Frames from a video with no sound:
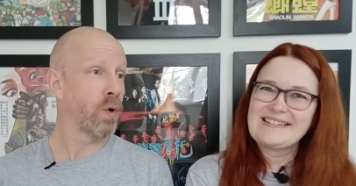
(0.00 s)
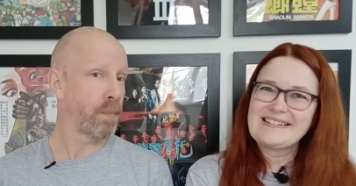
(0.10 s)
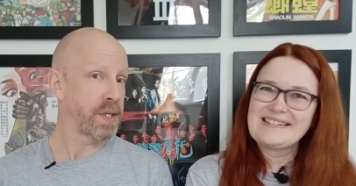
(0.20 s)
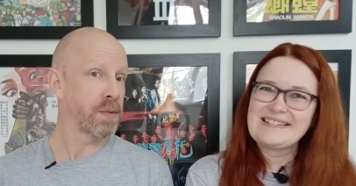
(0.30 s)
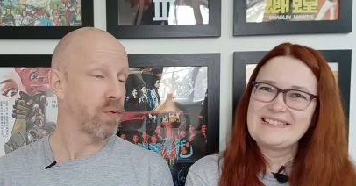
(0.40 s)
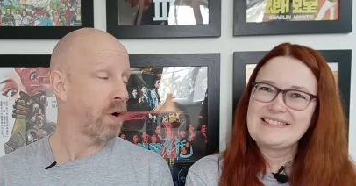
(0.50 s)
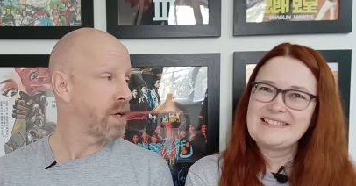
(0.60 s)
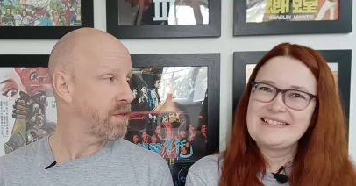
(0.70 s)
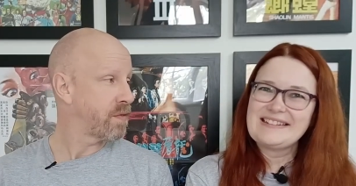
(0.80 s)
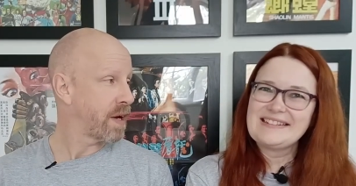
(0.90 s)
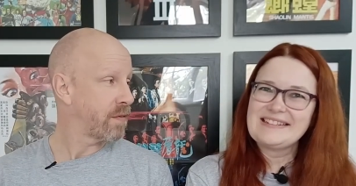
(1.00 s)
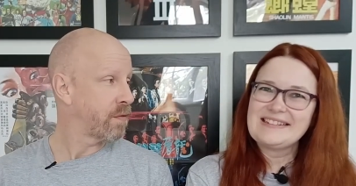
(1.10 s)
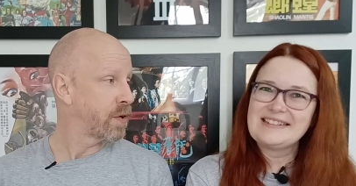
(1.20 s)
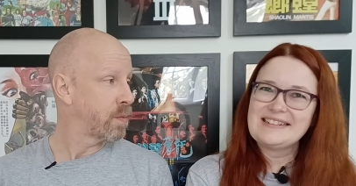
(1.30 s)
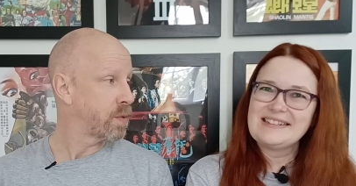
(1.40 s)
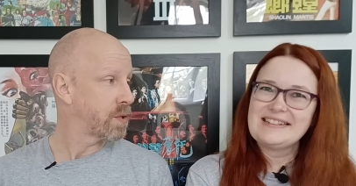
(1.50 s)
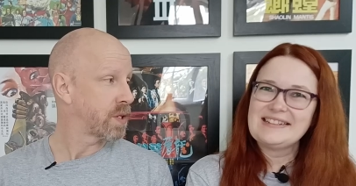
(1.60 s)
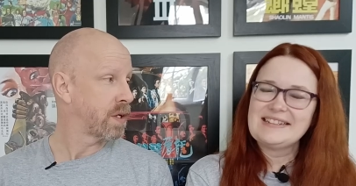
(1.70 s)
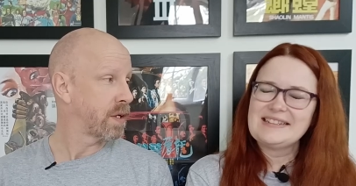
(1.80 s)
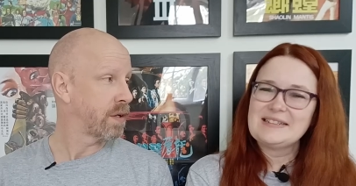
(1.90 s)
Speaker 1: not be surprised if that film
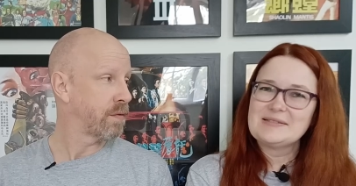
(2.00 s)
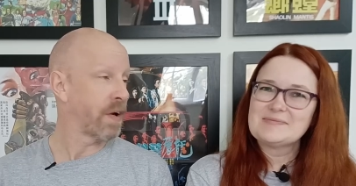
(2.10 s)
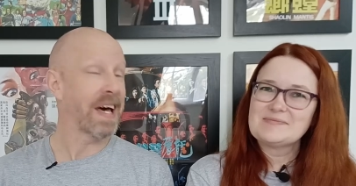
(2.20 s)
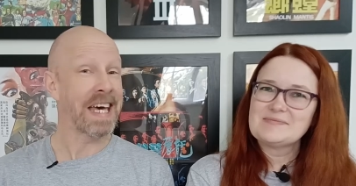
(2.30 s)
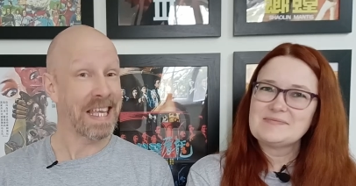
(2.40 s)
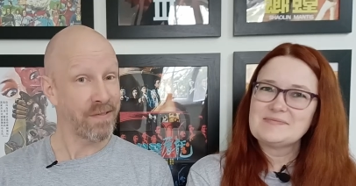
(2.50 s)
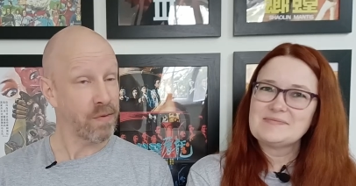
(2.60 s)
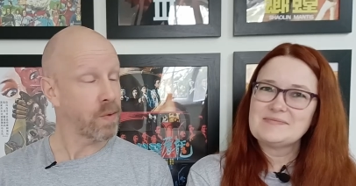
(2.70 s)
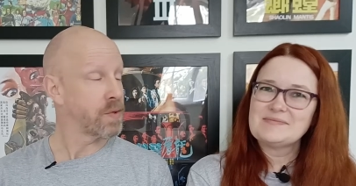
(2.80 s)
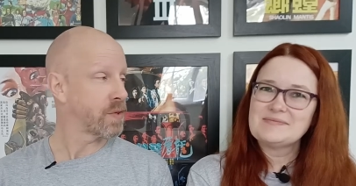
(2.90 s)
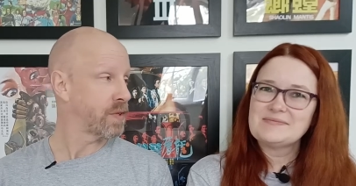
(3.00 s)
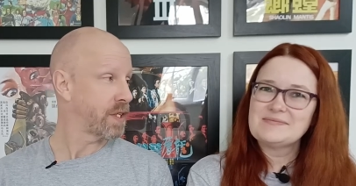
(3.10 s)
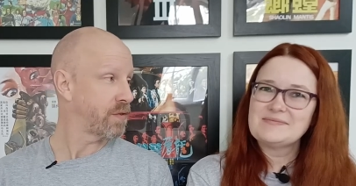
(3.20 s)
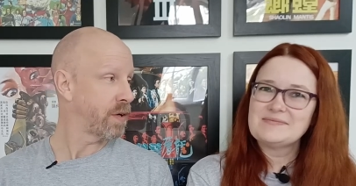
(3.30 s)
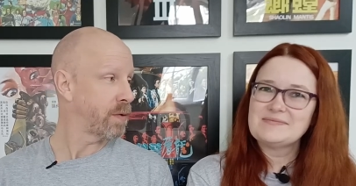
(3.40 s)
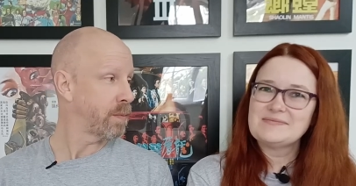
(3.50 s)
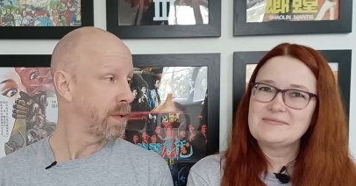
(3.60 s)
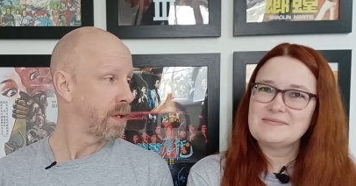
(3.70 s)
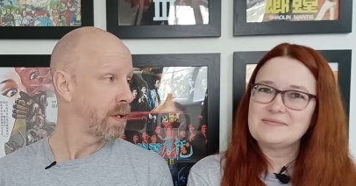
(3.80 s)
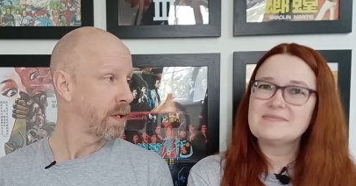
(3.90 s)
was kind of an influence on this
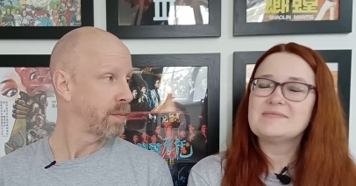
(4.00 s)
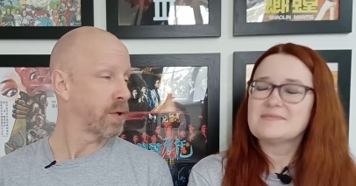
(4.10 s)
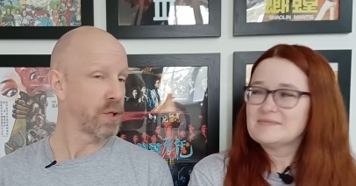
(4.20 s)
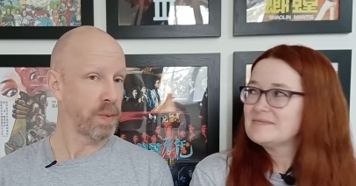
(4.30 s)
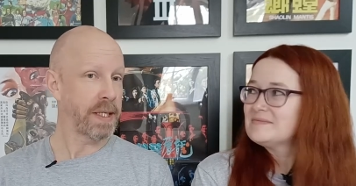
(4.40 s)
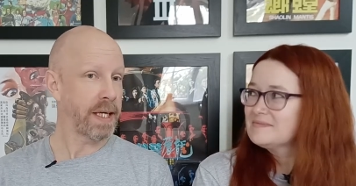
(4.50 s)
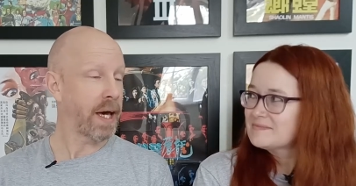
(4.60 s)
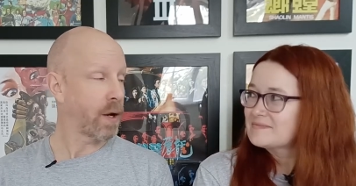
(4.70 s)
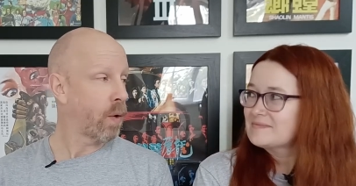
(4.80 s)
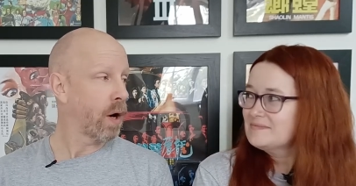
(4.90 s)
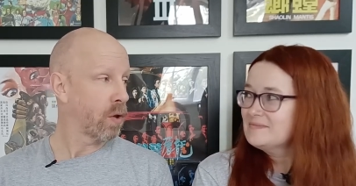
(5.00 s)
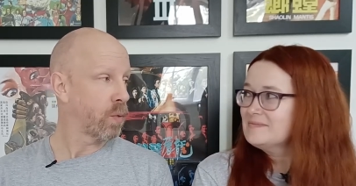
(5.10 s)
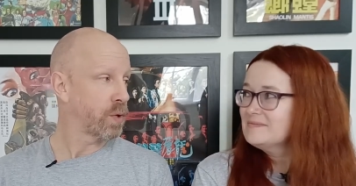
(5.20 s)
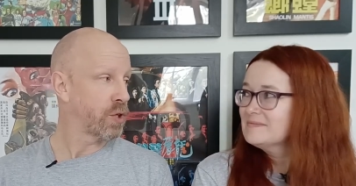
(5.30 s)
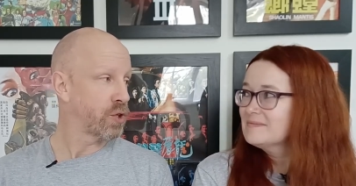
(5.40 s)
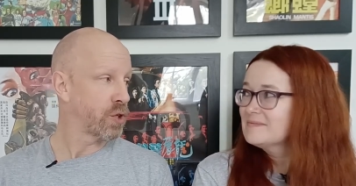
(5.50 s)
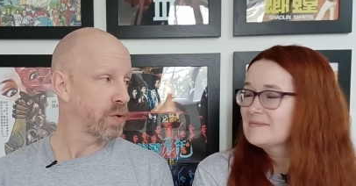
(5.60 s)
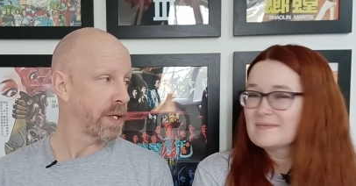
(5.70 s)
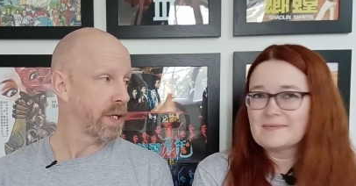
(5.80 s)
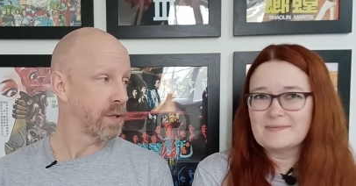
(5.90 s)
film because we did get quite a lot of the
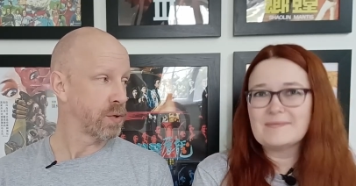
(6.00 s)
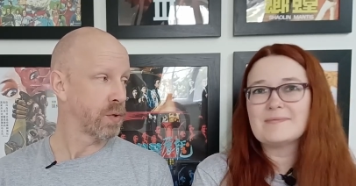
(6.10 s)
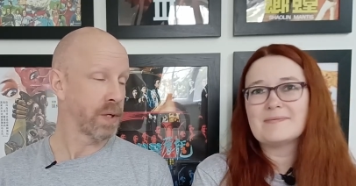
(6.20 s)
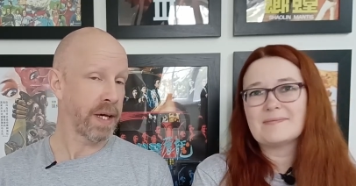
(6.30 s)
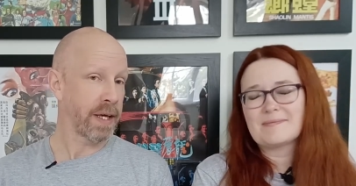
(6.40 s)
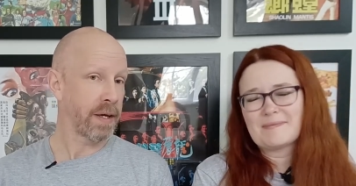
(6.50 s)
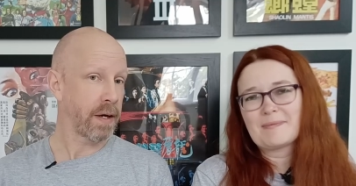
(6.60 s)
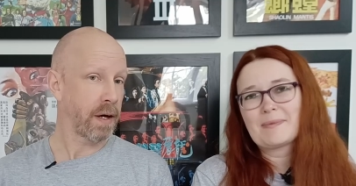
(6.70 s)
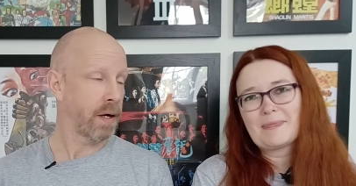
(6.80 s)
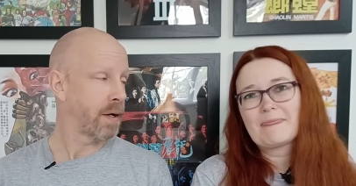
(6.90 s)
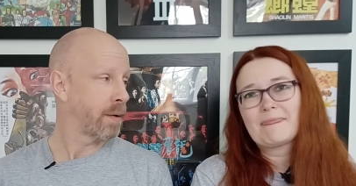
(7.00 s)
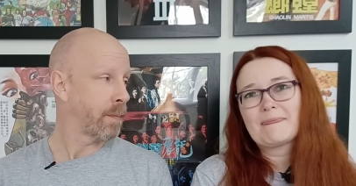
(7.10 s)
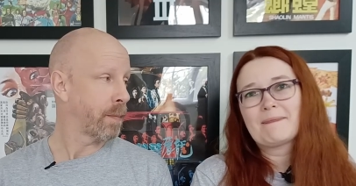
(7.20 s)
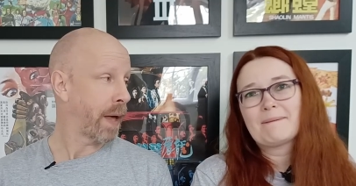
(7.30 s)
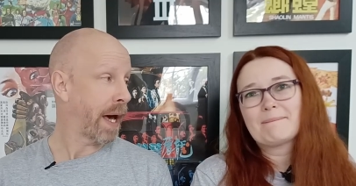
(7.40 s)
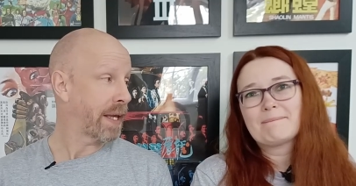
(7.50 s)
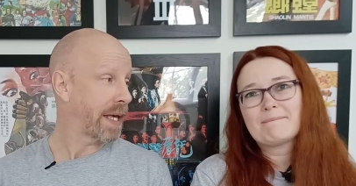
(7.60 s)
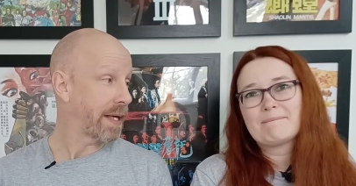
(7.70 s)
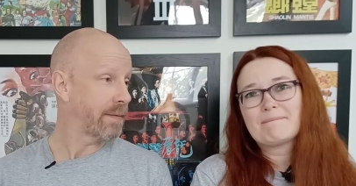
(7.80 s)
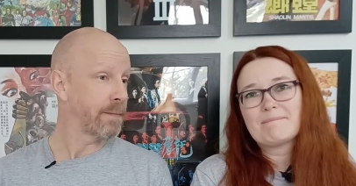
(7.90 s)
jury mm. talking mm. um,
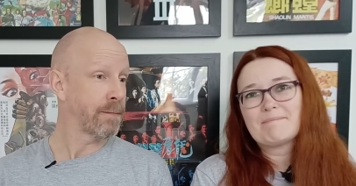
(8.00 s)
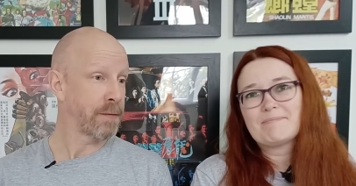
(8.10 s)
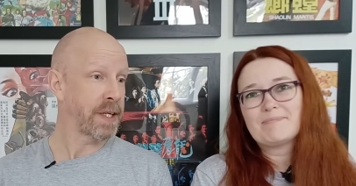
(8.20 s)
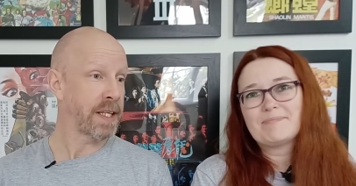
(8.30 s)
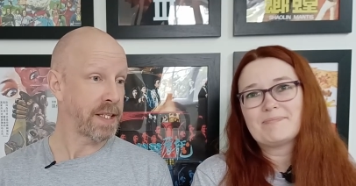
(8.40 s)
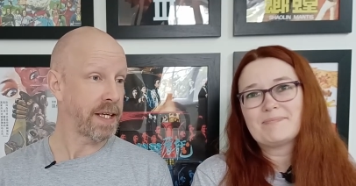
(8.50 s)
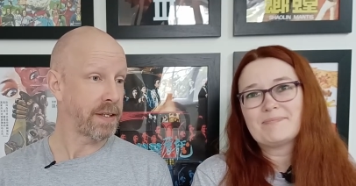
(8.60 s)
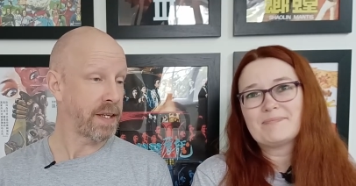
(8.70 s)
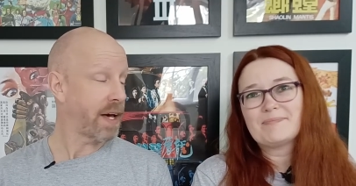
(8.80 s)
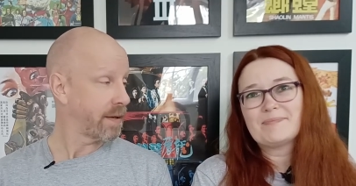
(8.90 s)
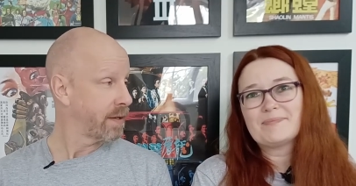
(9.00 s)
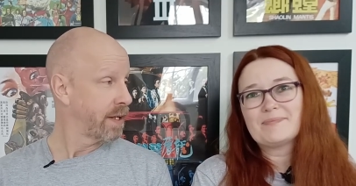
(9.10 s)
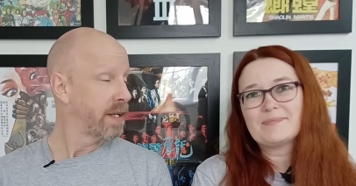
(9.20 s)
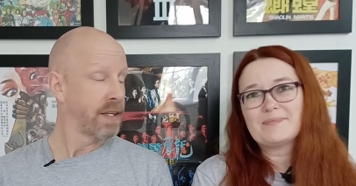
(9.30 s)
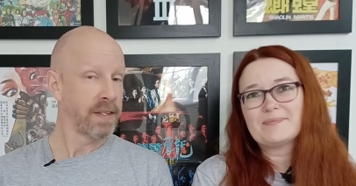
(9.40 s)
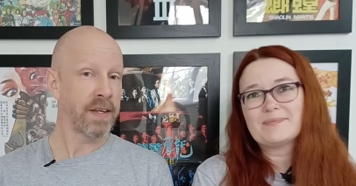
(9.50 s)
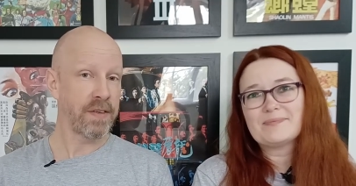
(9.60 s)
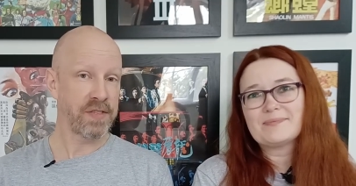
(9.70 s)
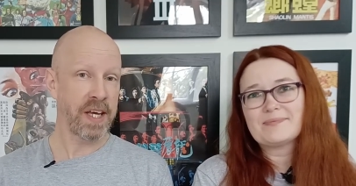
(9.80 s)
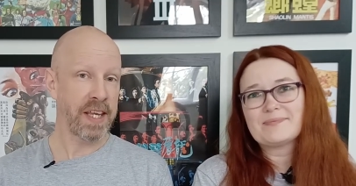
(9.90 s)
and it really did. Yeah, now
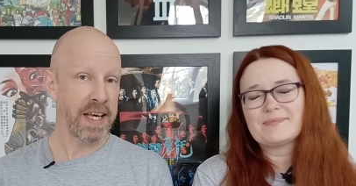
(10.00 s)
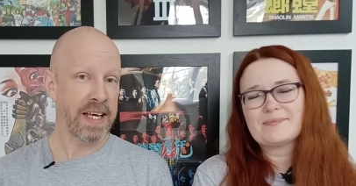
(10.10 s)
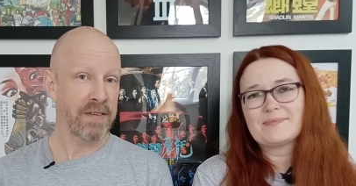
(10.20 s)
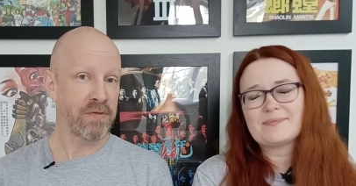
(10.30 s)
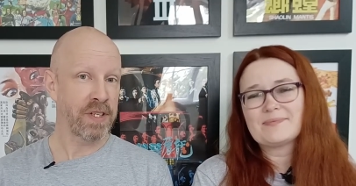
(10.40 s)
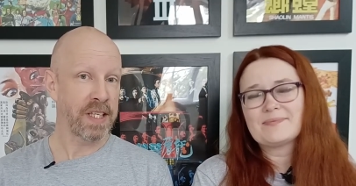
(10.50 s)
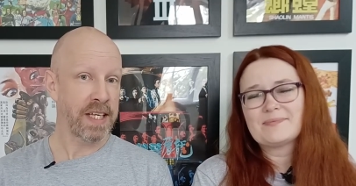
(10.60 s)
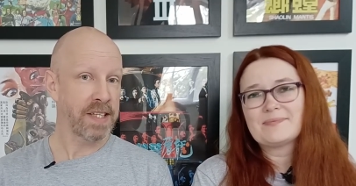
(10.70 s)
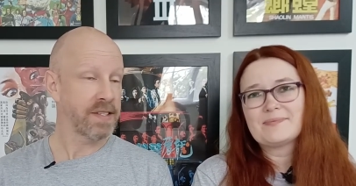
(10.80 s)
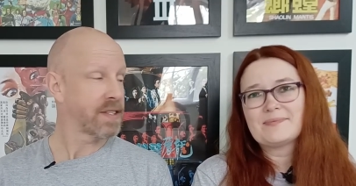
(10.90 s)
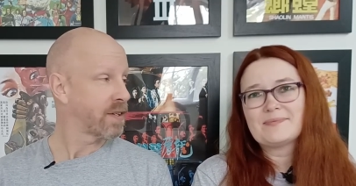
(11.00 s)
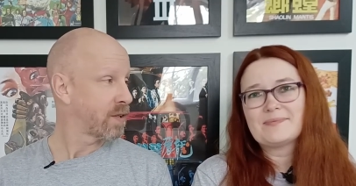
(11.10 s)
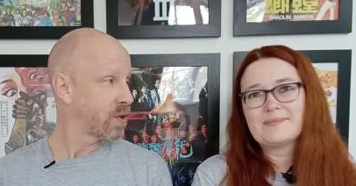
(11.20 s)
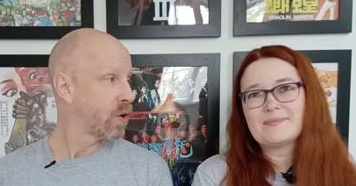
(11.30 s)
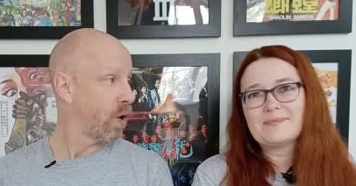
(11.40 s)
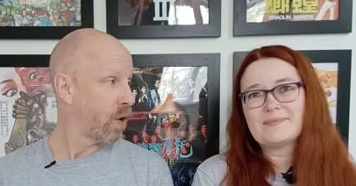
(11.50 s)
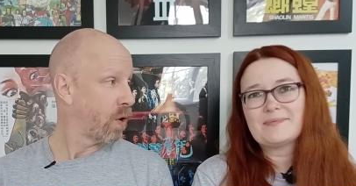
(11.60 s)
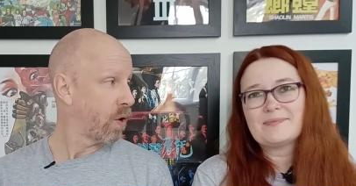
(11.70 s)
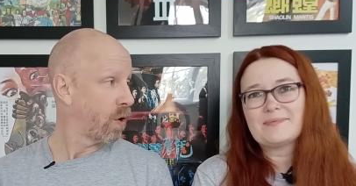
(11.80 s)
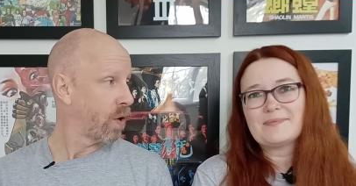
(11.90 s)
you said it, it really is got